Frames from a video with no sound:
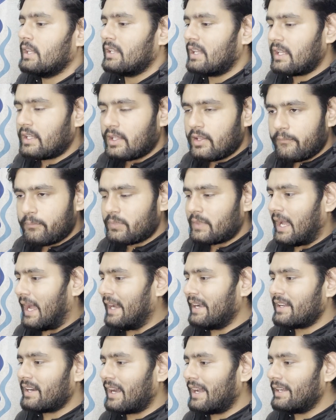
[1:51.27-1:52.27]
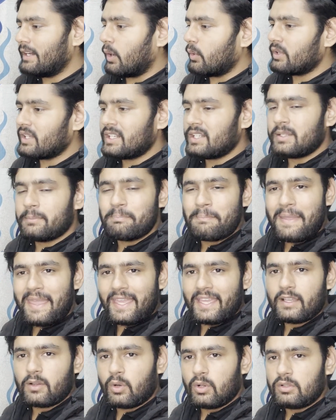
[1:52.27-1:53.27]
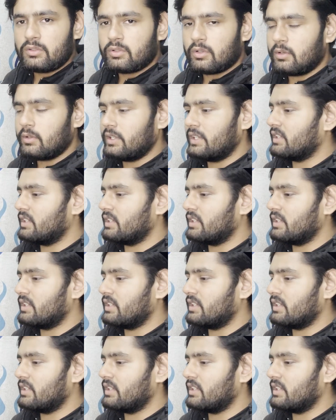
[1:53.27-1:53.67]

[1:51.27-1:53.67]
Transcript: Like I tried out in Mac also.